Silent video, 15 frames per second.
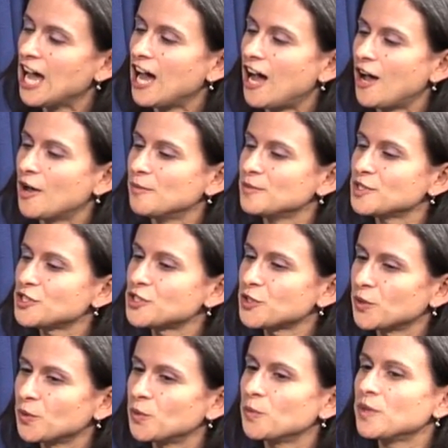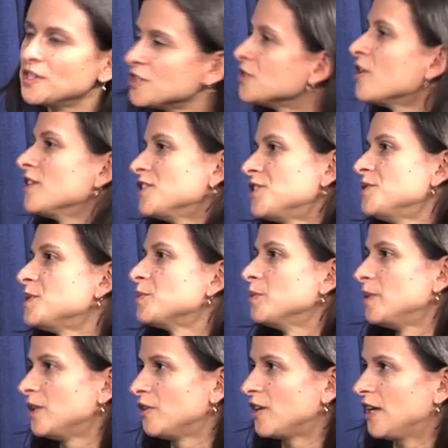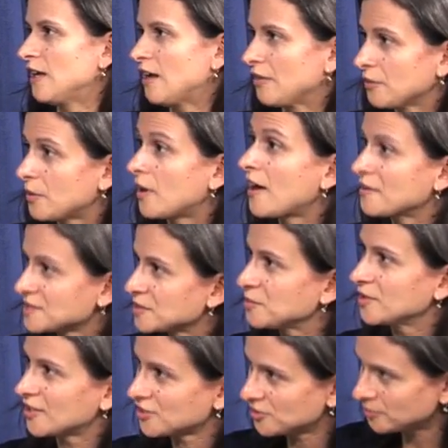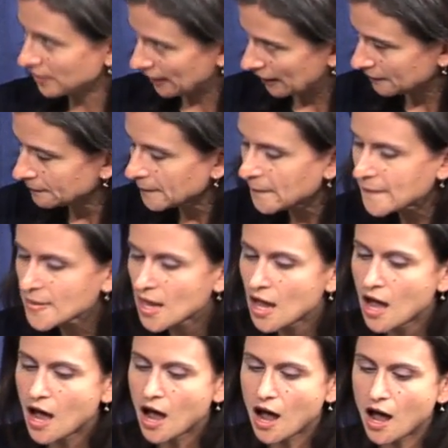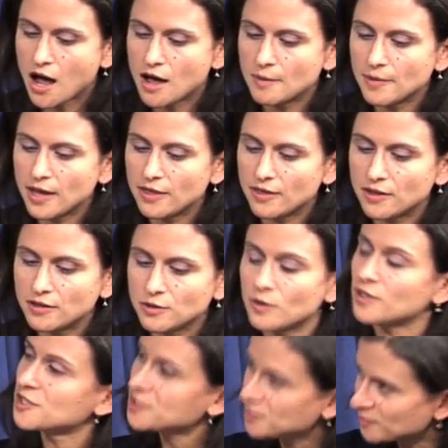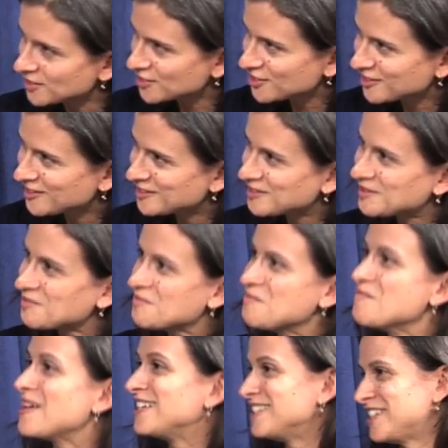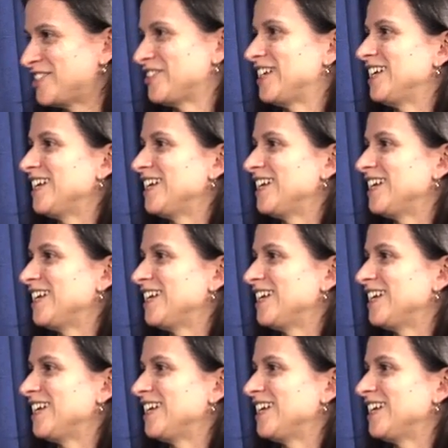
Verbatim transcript: Um, so these are all issues we'll be looking at through our housing production plan. Um, and then you also mentioned Main Street.